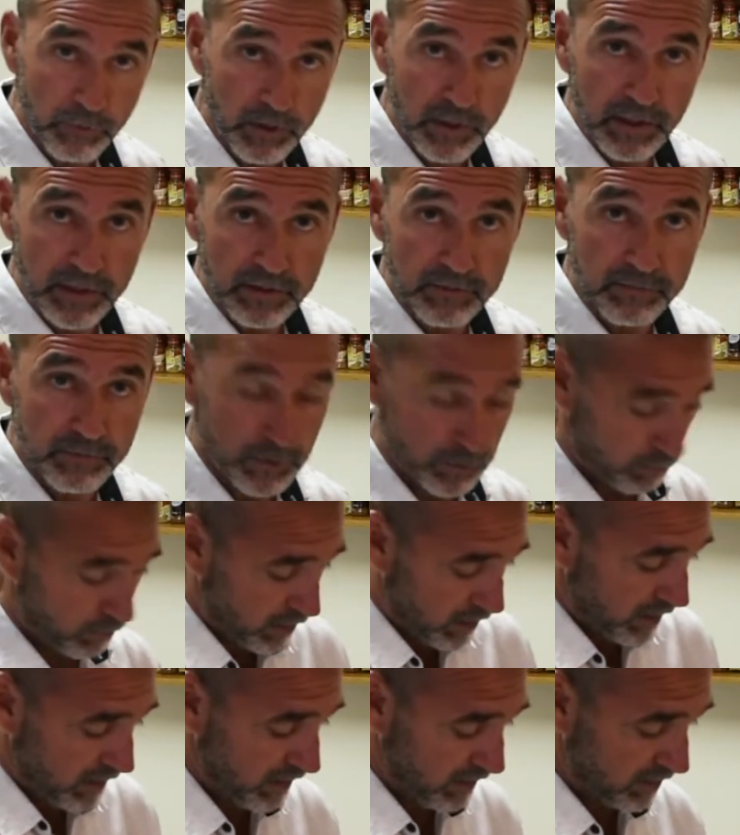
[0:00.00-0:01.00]
really, is
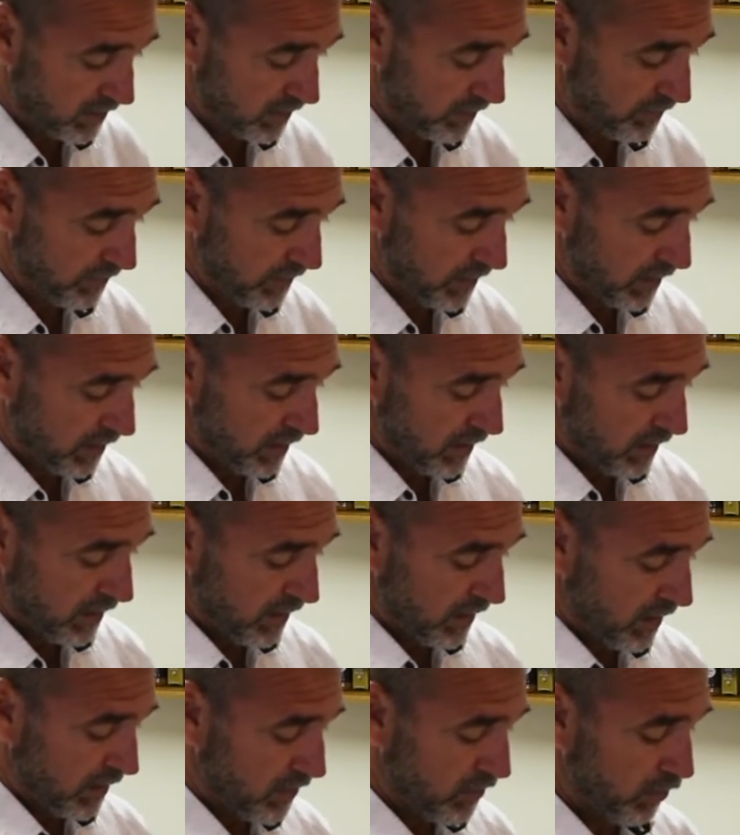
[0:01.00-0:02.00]
what it is.
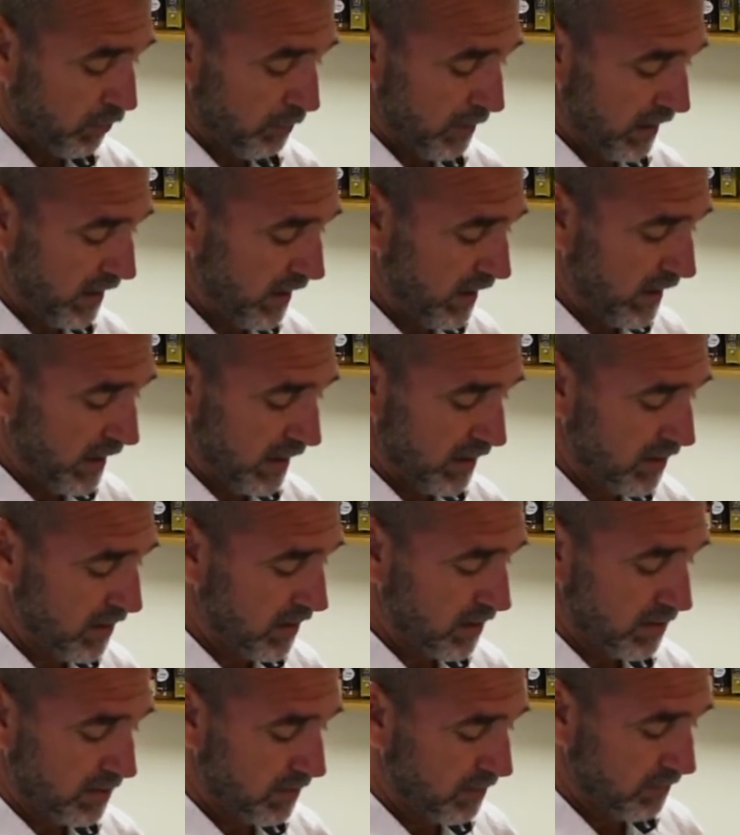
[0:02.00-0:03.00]
So me, I
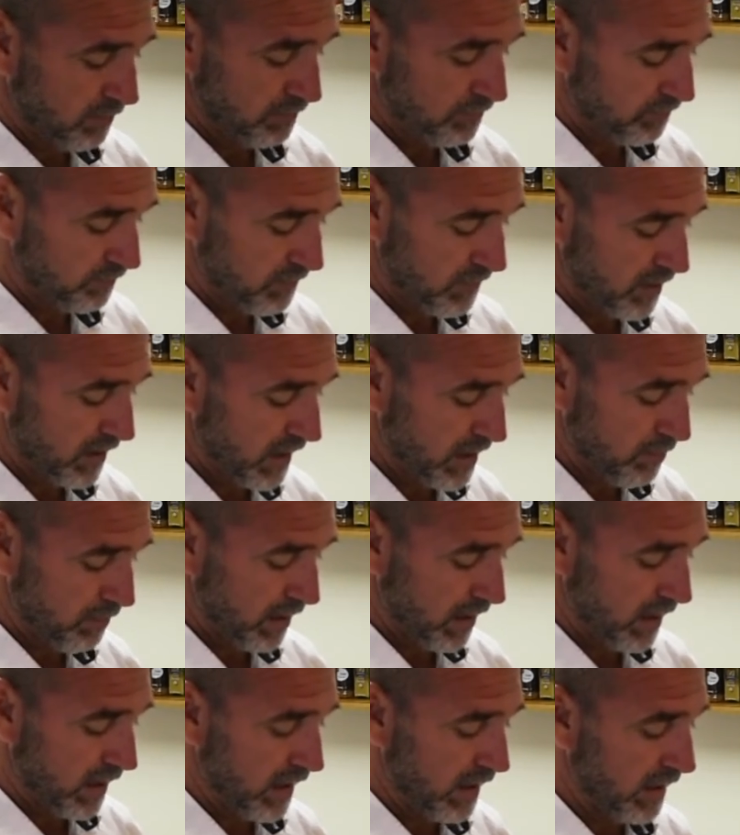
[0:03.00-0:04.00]
just take
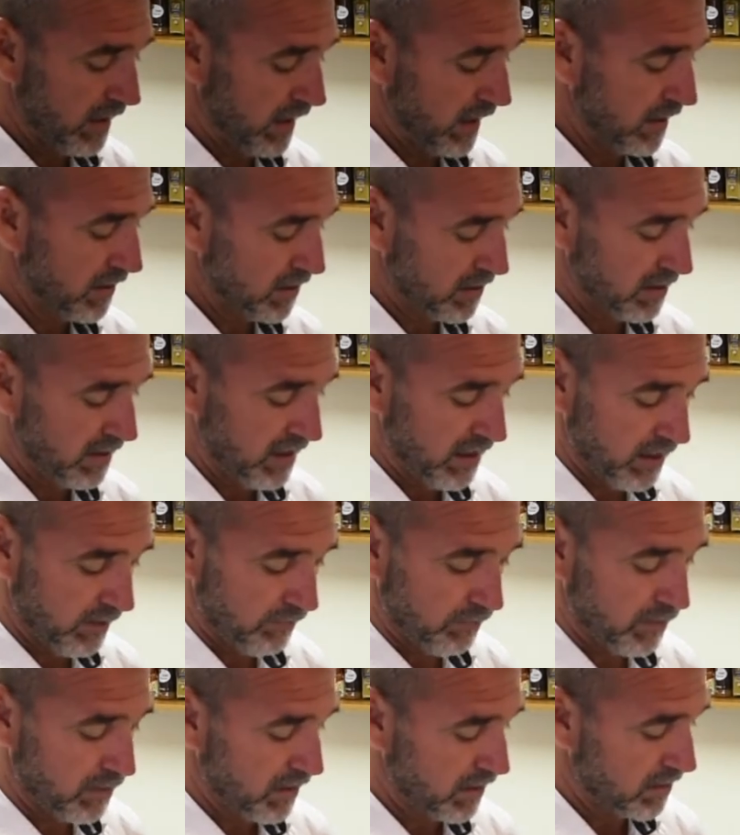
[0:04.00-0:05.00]
mine and I just knead
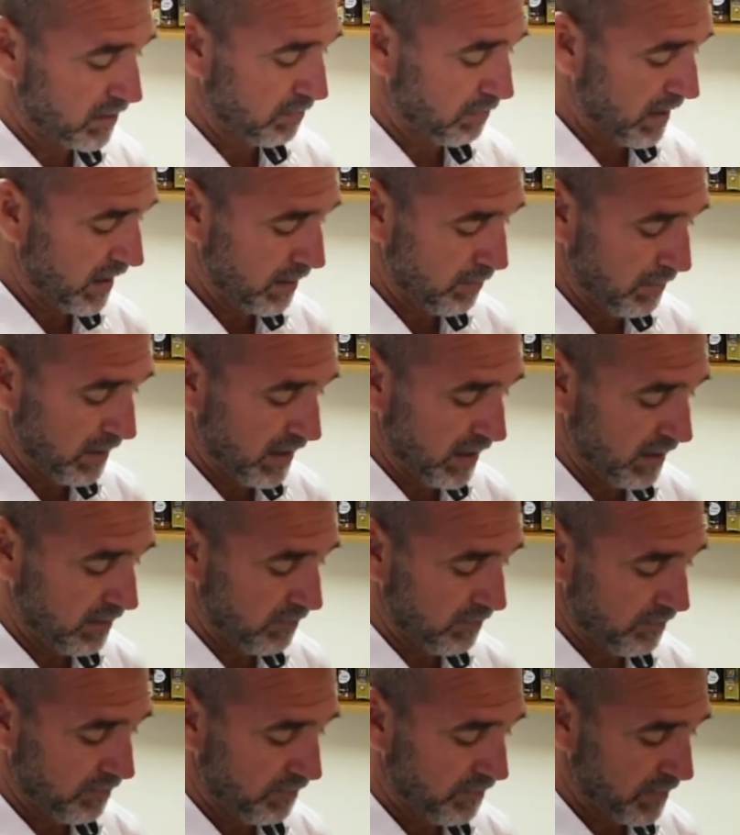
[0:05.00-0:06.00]
it for just about a minute.
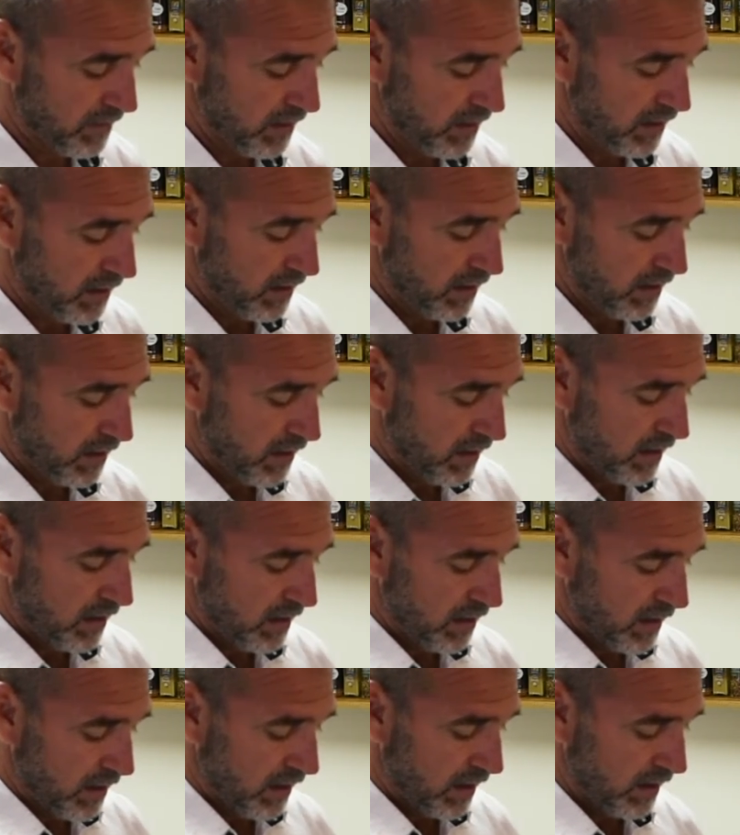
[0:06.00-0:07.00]

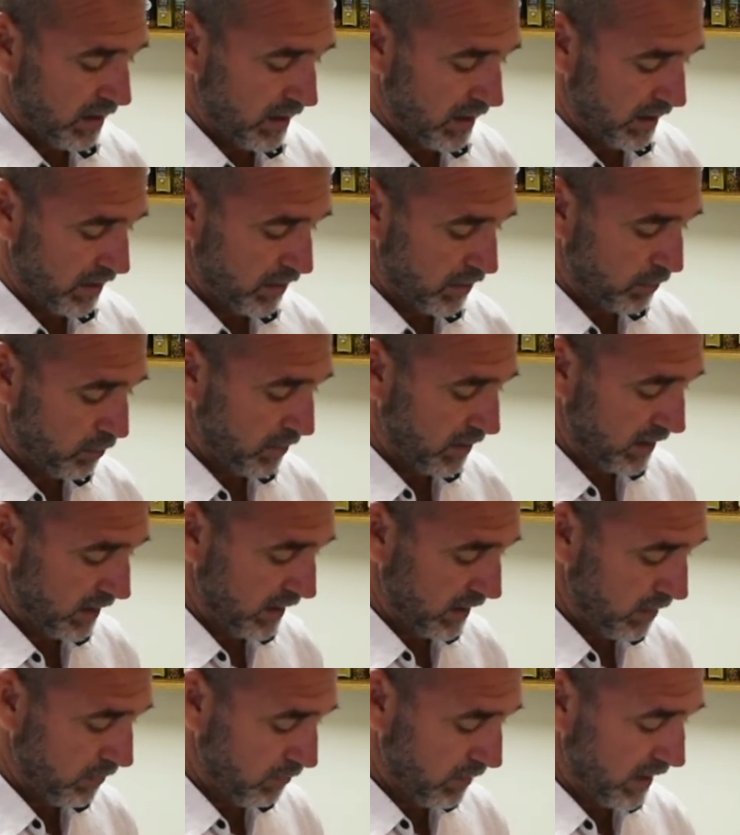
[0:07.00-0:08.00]
And then I just want to
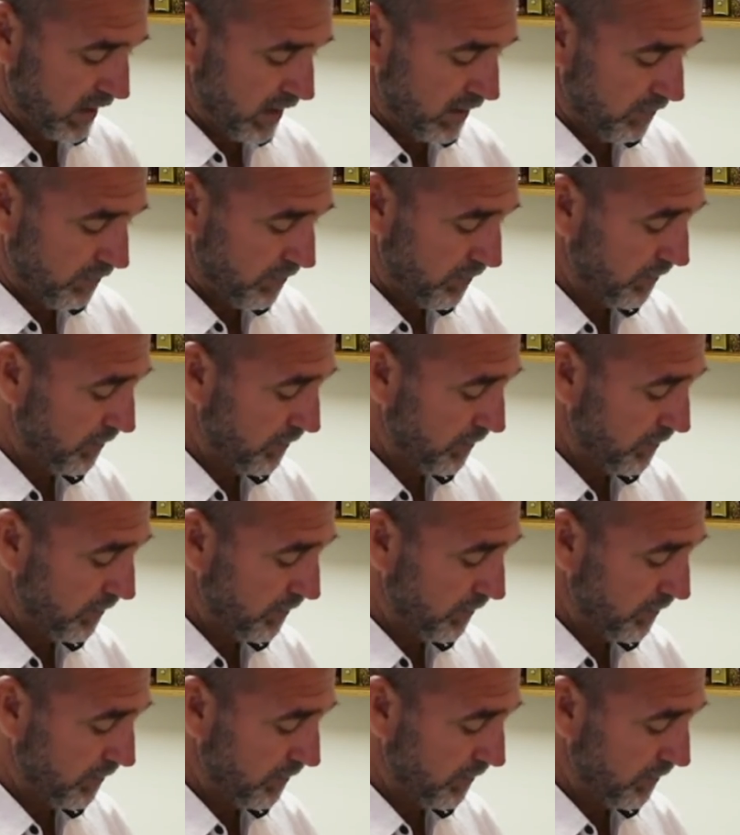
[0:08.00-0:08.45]
get it ready